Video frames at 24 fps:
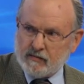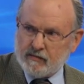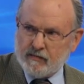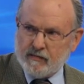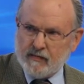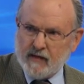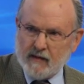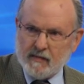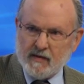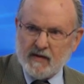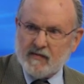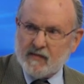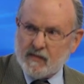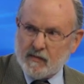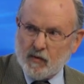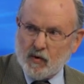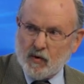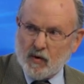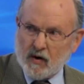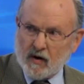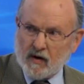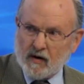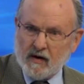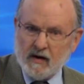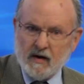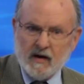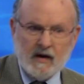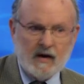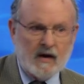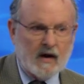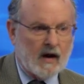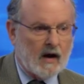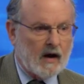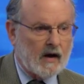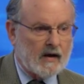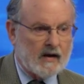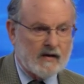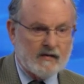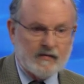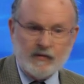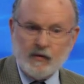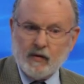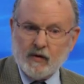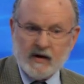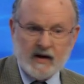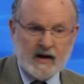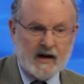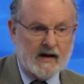maybe even more, uh, in
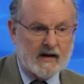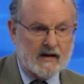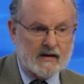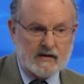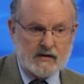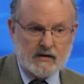four days.